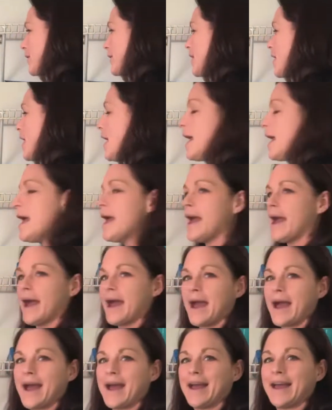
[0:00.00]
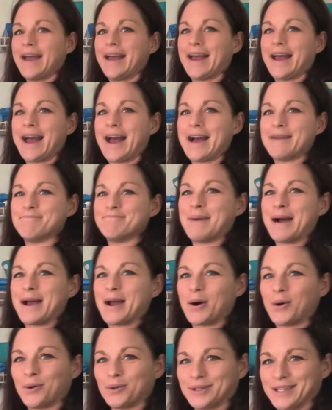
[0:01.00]
And
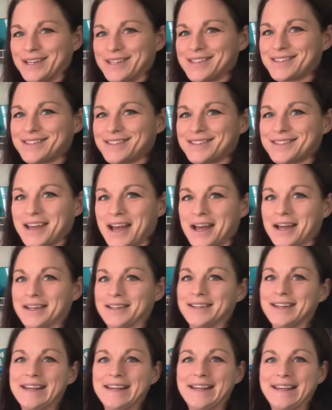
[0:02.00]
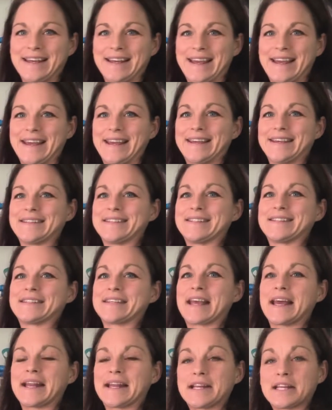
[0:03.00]
my oldest son is
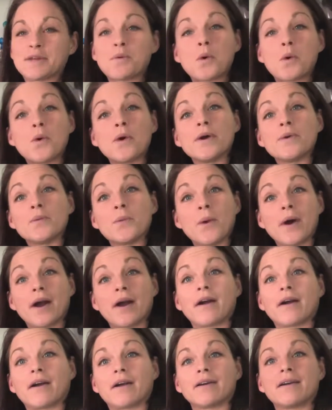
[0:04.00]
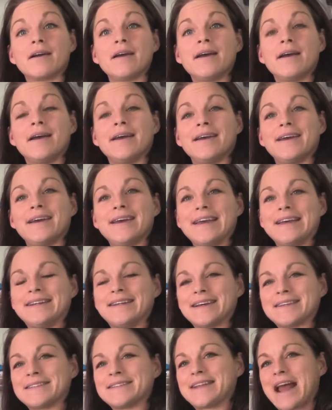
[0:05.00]
getting to the point where he
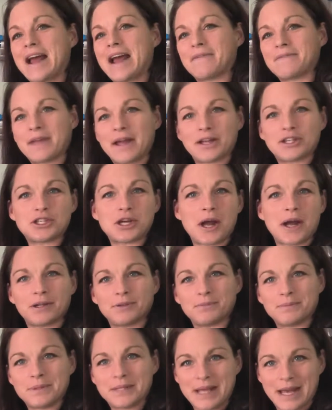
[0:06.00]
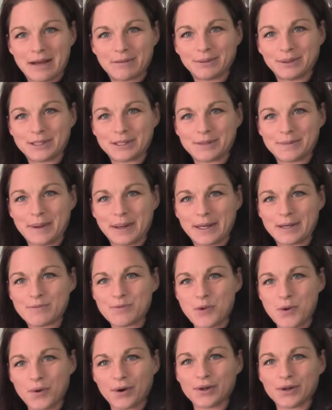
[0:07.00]
doesn't have that child metabolism
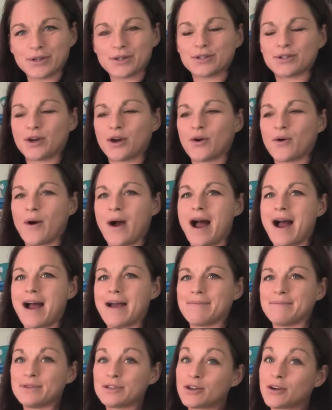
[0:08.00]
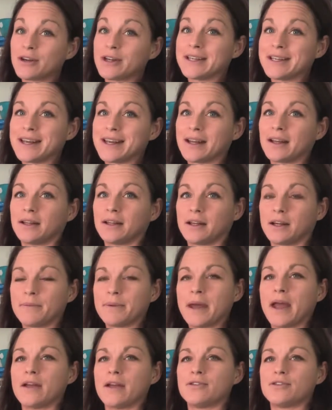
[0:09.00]
anymore, so I'm starting to get a little
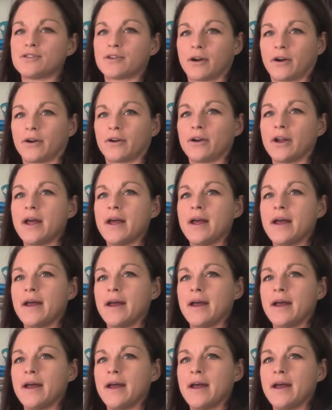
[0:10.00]
bit concerned